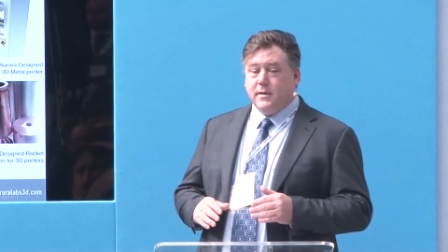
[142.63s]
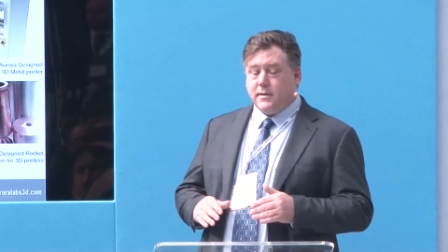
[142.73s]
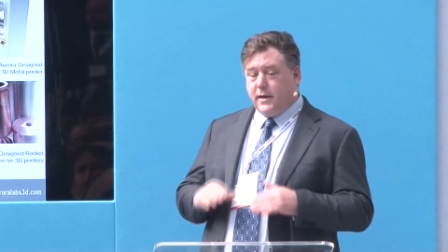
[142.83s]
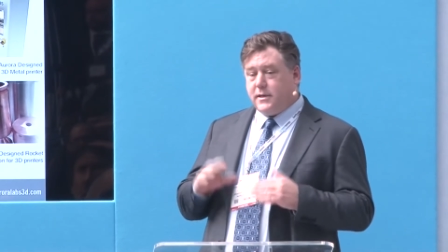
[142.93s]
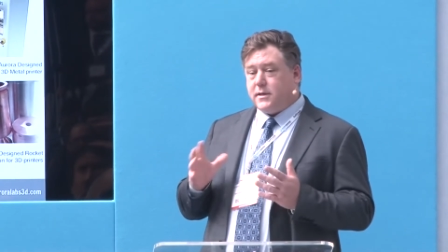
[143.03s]

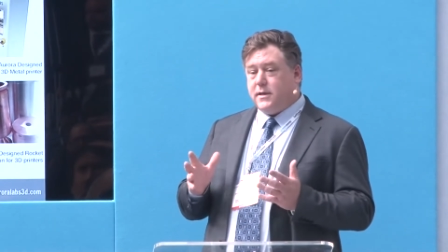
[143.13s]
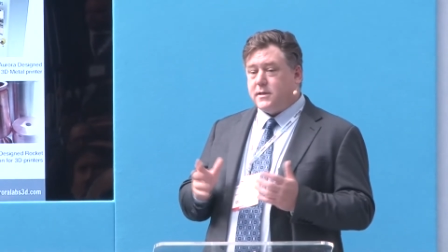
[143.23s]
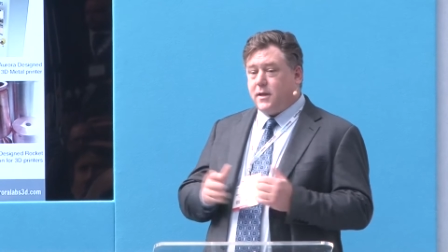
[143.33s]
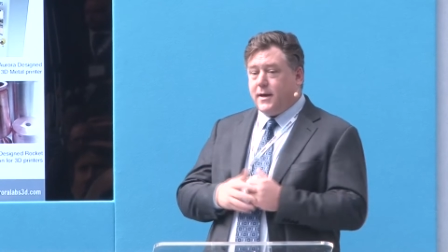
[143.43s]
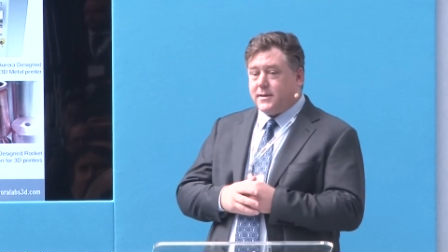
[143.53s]
So each of these
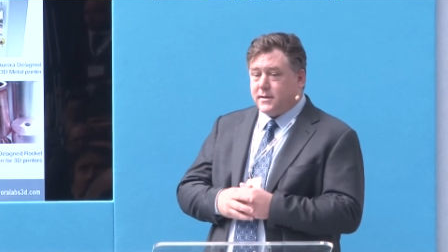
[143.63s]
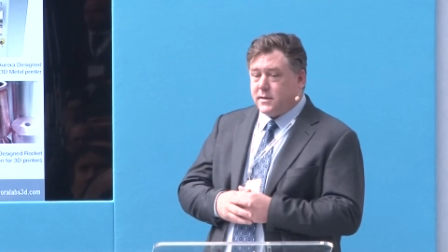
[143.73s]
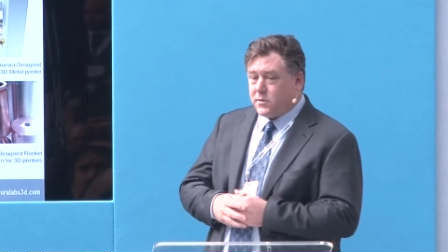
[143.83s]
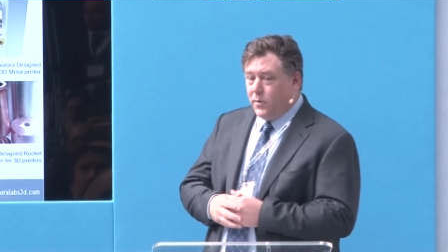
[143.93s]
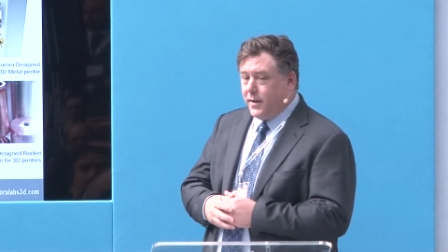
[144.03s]
slices
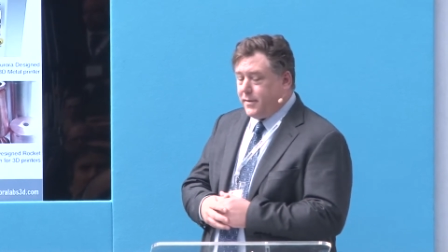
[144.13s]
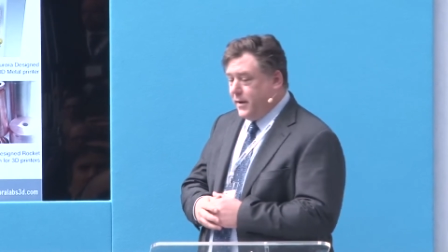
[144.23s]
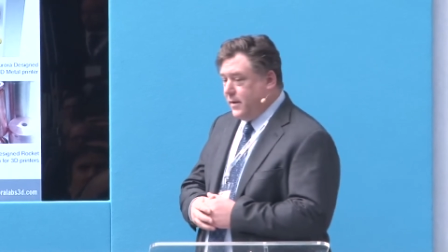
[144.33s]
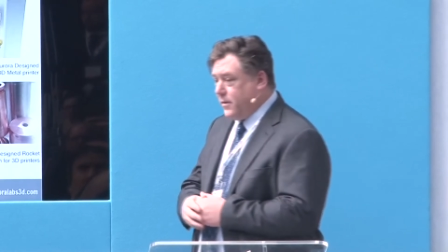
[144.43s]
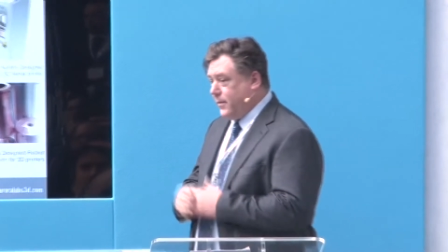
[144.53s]
is quite
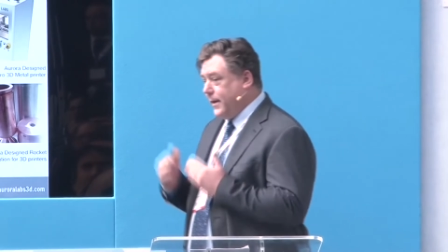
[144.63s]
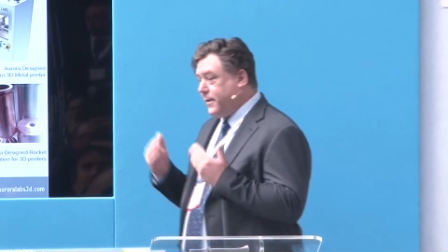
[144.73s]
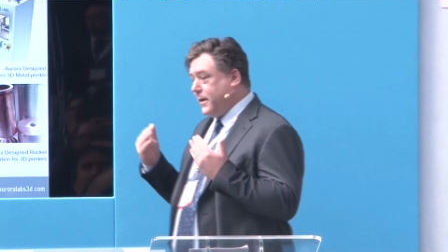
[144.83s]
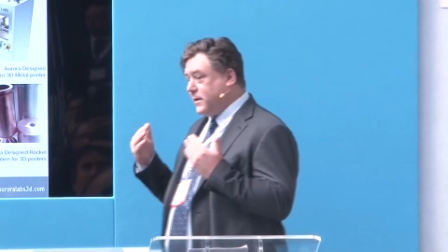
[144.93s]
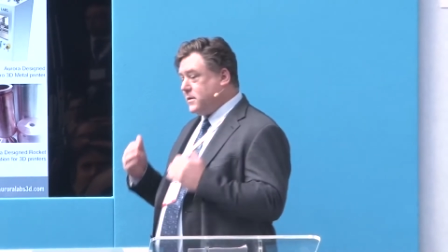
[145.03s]
thin, they're about the
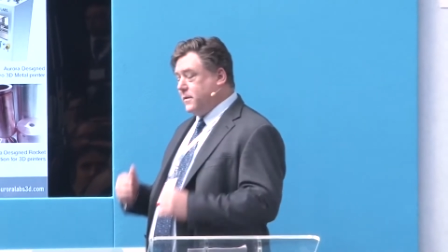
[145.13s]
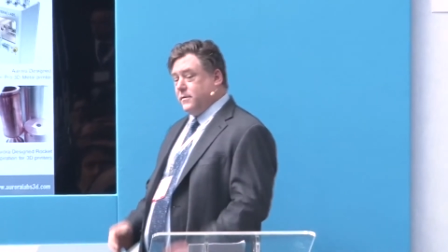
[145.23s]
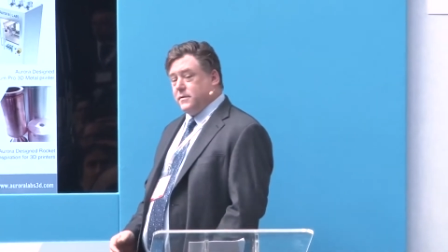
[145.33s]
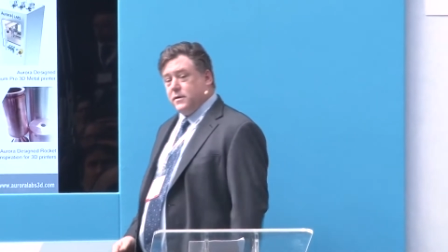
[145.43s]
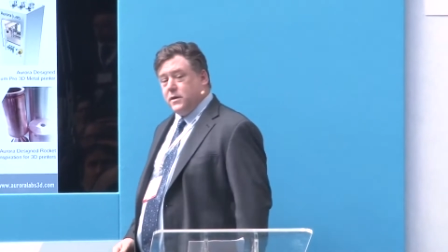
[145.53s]
thickness of
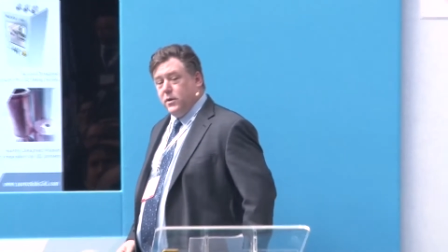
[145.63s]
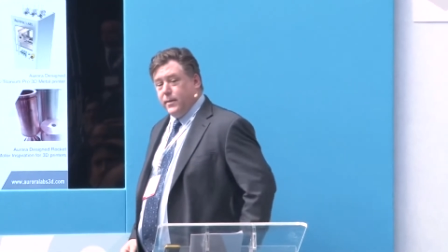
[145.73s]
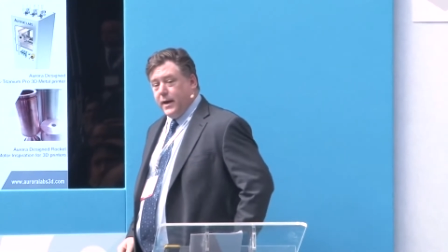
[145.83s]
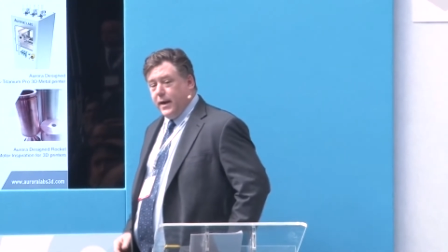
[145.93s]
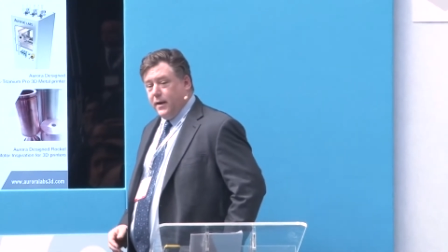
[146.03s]
a
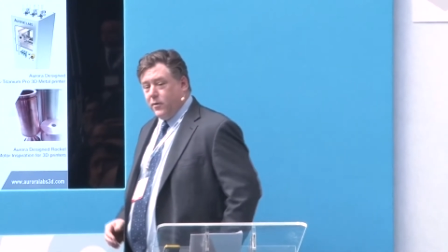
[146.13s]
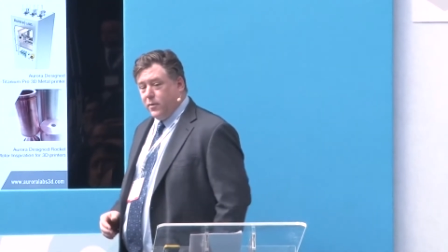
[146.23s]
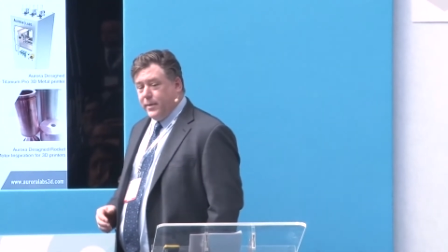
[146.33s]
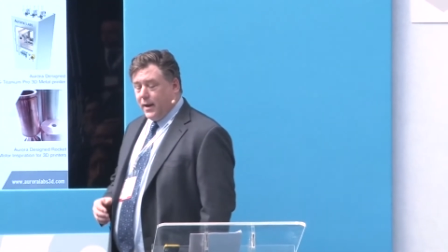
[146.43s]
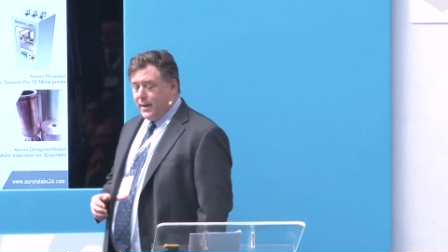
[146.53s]
human hair or
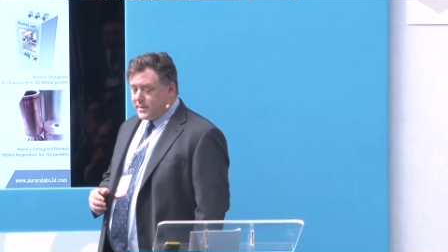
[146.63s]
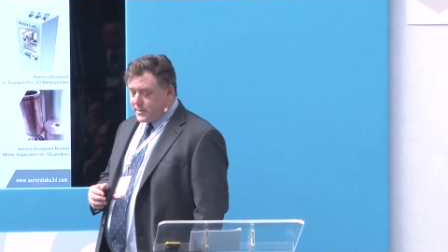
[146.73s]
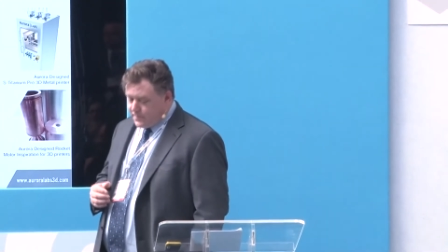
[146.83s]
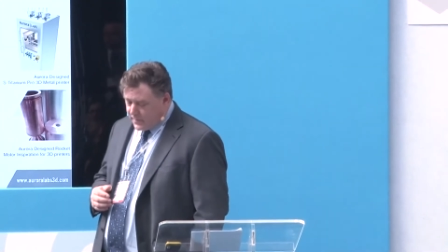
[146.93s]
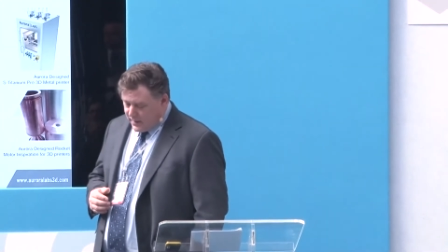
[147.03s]
a bit less.